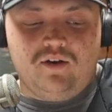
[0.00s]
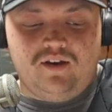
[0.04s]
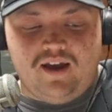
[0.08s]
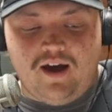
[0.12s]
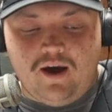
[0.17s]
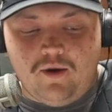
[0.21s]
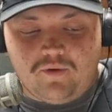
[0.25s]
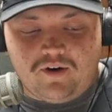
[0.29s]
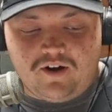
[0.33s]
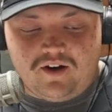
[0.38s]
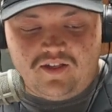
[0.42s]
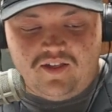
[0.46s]

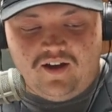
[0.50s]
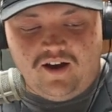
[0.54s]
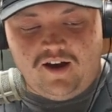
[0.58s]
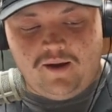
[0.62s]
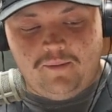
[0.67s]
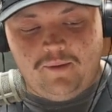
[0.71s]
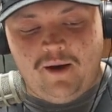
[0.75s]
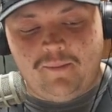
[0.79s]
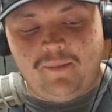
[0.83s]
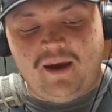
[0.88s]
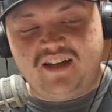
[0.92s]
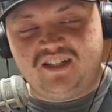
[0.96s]
Now we're going to talk
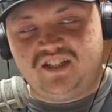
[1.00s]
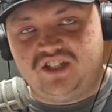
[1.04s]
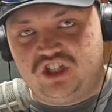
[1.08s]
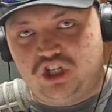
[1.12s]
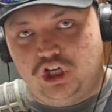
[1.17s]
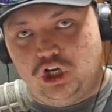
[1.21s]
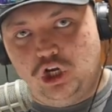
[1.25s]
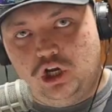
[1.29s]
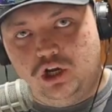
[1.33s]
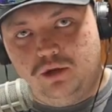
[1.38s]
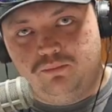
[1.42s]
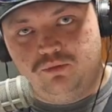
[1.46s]
about my
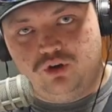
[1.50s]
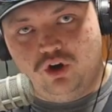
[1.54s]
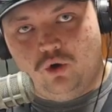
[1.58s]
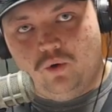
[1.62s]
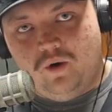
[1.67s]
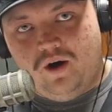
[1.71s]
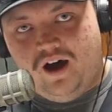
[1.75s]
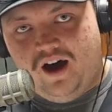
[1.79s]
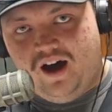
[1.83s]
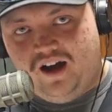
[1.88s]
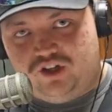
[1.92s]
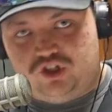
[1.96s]
team to
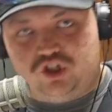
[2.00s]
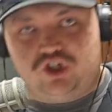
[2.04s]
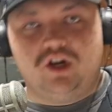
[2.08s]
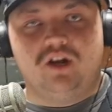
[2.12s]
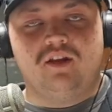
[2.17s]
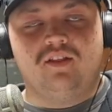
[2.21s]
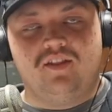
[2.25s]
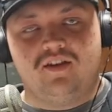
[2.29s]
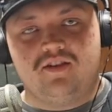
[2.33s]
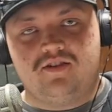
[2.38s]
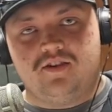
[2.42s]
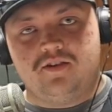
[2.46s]
watch.
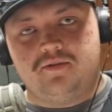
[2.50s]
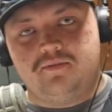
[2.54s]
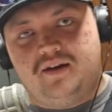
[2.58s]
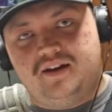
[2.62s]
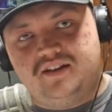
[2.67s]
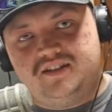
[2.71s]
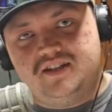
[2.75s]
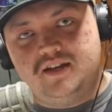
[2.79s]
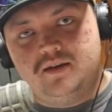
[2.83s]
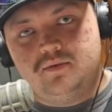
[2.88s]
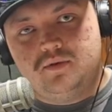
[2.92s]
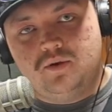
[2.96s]
This is my
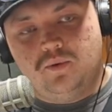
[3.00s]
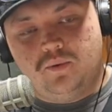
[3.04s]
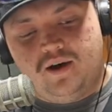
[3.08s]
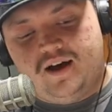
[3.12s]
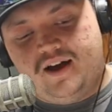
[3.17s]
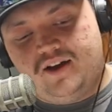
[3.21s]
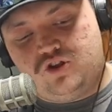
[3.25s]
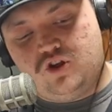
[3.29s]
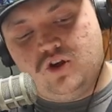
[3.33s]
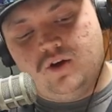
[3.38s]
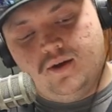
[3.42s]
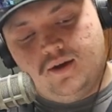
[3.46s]
team to
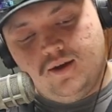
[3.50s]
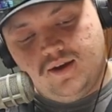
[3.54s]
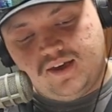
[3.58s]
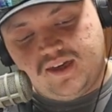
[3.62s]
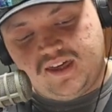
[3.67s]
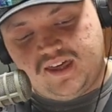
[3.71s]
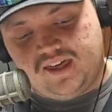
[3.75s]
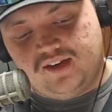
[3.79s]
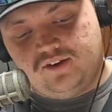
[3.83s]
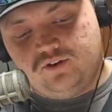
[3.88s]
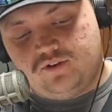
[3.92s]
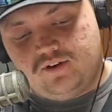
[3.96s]
watch.
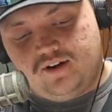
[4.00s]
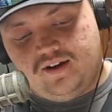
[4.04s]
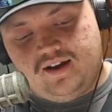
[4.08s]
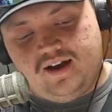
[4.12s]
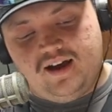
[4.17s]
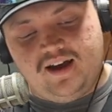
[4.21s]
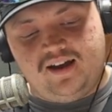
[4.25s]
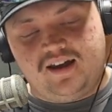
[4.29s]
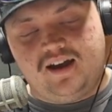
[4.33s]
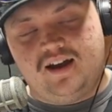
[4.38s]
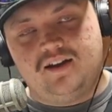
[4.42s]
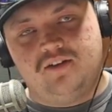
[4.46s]
Kindred.
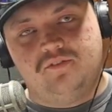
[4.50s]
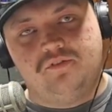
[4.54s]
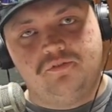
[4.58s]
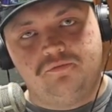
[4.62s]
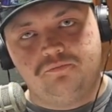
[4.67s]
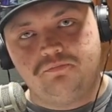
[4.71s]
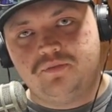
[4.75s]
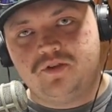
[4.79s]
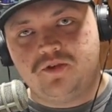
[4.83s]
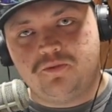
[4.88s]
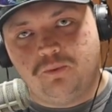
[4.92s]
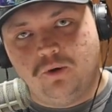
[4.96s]
I kind
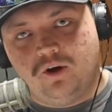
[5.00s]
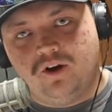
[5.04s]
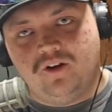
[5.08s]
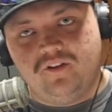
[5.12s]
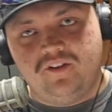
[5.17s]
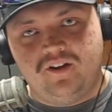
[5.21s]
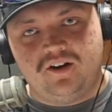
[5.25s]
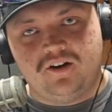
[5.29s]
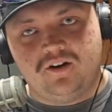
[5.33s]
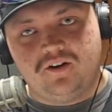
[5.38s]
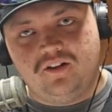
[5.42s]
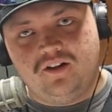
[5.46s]
of
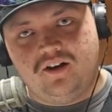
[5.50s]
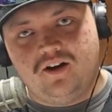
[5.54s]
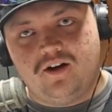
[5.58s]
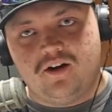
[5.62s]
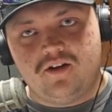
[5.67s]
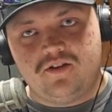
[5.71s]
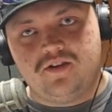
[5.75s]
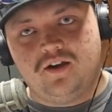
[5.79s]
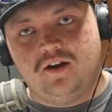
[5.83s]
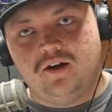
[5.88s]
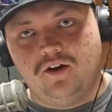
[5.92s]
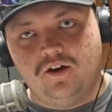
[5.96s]
spoiled it earlier.
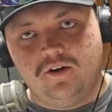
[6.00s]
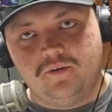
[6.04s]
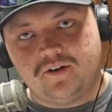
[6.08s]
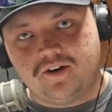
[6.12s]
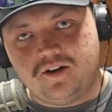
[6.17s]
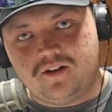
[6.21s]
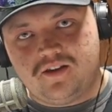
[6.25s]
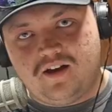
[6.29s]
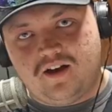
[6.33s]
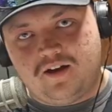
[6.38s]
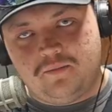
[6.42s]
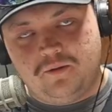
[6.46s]
I said, we're
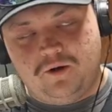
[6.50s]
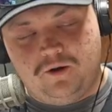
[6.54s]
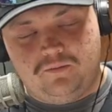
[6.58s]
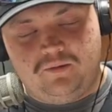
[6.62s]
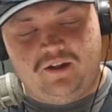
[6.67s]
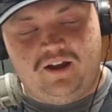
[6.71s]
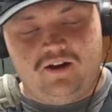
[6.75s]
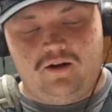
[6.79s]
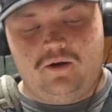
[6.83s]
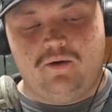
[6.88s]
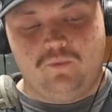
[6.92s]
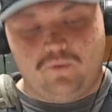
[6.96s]
going to talk about them
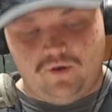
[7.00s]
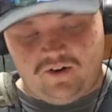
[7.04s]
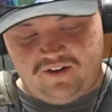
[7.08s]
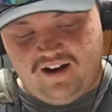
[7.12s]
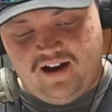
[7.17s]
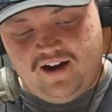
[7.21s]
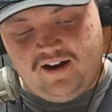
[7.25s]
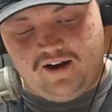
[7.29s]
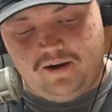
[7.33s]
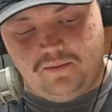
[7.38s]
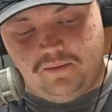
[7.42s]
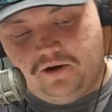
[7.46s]
later. We're
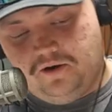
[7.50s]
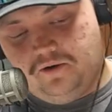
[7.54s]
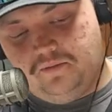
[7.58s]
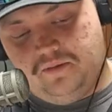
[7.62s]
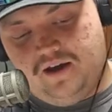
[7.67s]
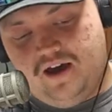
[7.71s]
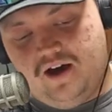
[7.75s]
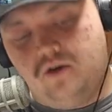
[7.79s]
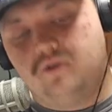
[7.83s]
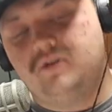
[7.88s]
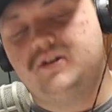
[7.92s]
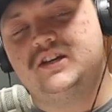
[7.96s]
talking about them
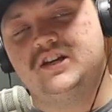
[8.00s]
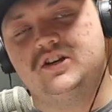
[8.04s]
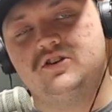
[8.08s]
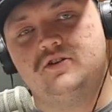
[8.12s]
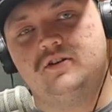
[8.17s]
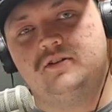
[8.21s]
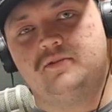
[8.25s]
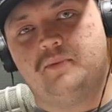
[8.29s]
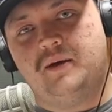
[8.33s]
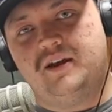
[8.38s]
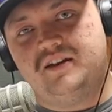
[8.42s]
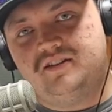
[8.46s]
now.
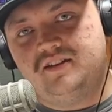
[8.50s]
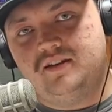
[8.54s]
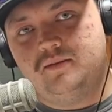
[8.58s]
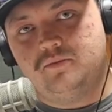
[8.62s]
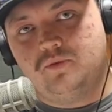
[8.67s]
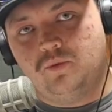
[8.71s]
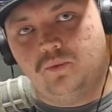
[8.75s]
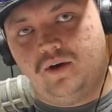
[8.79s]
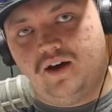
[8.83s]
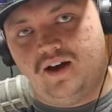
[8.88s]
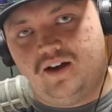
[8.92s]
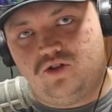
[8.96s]
Kindred's my team
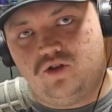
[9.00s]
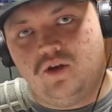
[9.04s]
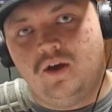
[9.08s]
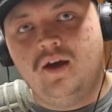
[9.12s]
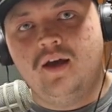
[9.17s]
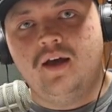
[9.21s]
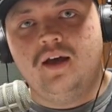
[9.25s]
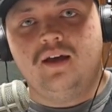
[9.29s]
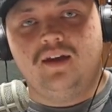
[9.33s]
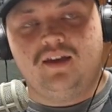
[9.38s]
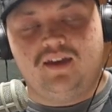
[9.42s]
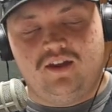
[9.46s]
to watch.
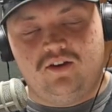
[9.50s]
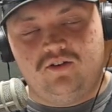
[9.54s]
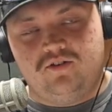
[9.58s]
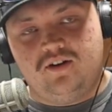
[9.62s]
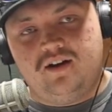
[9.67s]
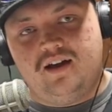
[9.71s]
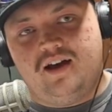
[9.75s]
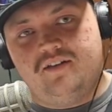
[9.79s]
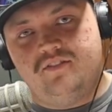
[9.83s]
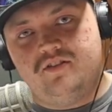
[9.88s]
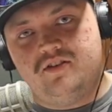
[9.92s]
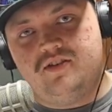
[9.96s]

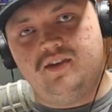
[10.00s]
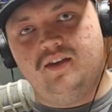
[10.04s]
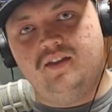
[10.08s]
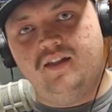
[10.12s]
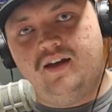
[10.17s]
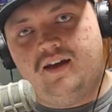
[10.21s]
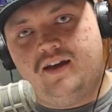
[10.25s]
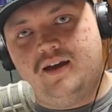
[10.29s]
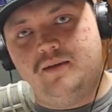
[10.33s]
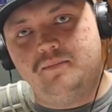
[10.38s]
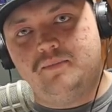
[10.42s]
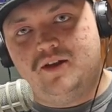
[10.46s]
Kindred, obviously,
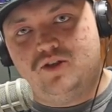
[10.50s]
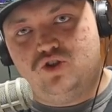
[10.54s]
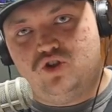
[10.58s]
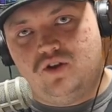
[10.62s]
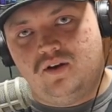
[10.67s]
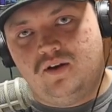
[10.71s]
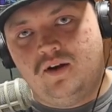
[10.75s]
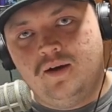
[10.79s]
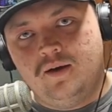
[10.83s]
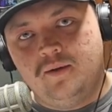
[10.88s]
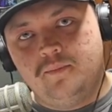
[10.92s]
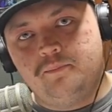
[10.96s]
like I
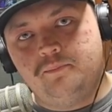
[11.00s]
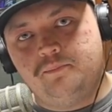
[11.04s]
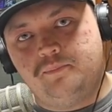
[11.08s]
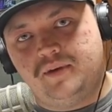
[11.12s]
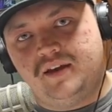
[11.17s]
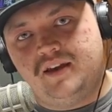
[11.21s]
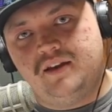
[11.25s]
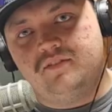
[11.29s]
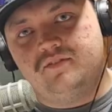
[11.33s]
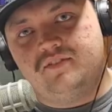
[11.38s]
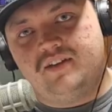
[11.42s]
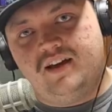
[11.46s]
mentioned,
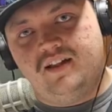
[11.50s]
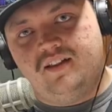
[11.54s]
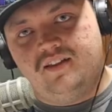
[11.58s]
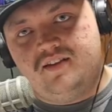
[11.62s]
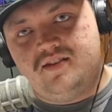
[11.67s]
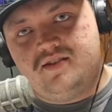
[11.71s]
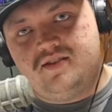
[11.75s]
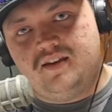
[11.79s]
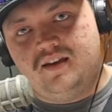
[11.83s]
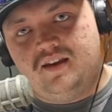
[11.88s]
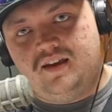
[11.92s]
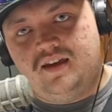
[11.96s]
beat Valley
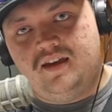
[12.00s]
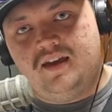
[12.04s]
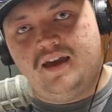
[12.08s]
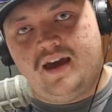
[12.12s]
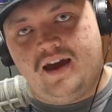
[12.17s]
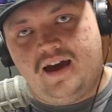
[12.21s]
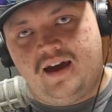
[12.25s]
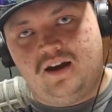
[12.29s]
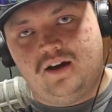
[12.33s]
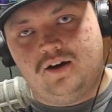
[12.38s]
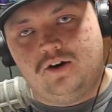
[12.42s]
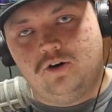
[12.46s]
City
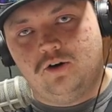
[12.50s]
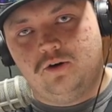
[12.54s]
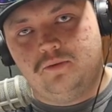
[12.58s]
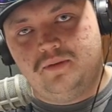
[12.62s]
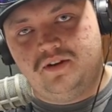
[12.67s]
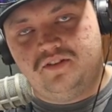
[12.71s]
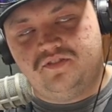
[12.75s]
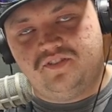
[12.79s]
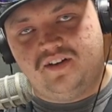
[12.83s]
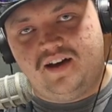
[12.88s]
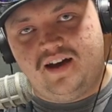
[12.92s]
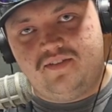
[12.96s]
at home
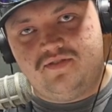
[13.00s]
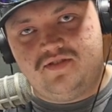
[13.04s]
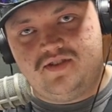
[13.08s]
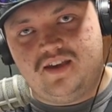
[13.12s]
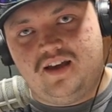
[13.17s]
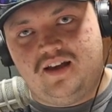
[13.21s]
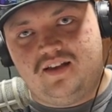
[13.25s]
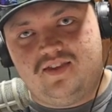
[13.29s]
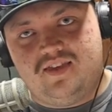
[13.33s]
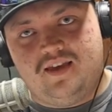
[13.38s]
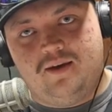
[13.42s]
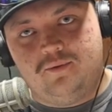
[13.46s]
in 5
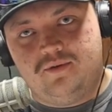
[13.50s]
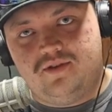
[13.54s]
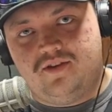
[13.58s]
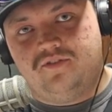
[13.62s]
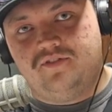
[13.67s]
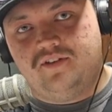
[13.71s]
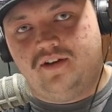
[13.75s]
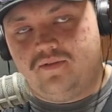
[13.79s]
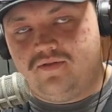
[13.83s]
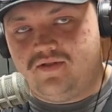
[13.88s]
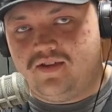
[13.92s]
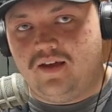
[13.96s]
sets. That was a
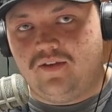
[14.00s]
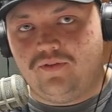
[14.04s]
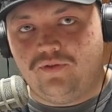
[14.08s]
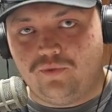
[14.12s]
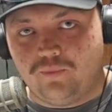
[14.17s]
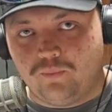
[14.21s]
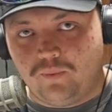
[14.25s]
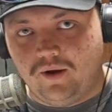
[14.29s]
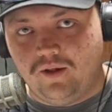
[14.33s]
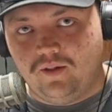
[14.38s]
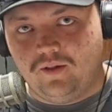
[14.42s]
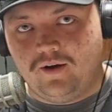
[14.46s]
5-set
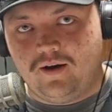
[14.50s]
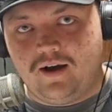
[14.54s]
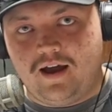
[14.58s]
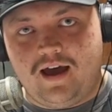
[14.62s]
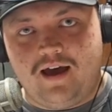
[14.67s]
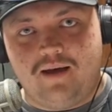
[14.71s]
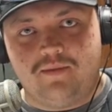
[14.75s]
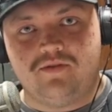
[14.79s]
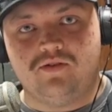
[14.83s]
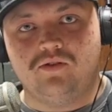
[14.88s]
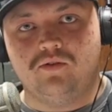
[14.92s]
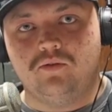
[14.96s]
thriller.
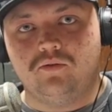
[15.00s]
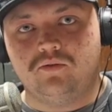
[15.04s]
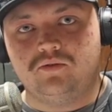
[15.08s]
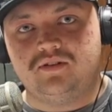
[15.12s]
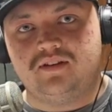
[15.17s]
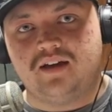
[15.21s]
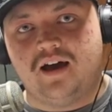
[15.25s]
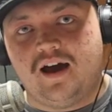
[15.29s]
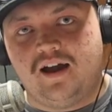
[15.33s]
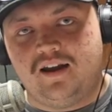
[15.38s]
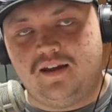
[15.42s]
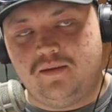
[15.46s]
Absolute
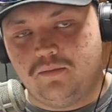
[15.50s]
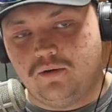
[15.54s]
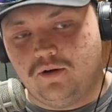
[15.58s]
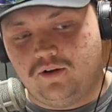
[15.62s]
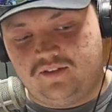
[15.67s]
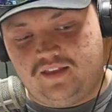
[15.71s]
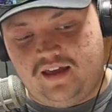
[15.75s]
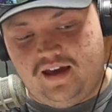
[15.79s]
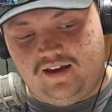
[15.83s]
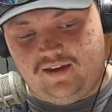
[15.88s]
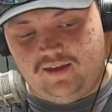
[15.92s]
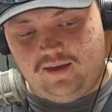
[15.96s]

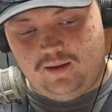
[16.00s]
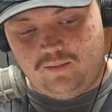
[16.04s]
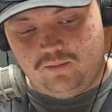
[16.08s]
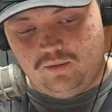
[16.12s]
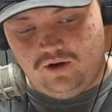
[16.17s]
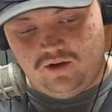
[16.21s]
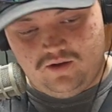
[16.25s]
Donnybrook that game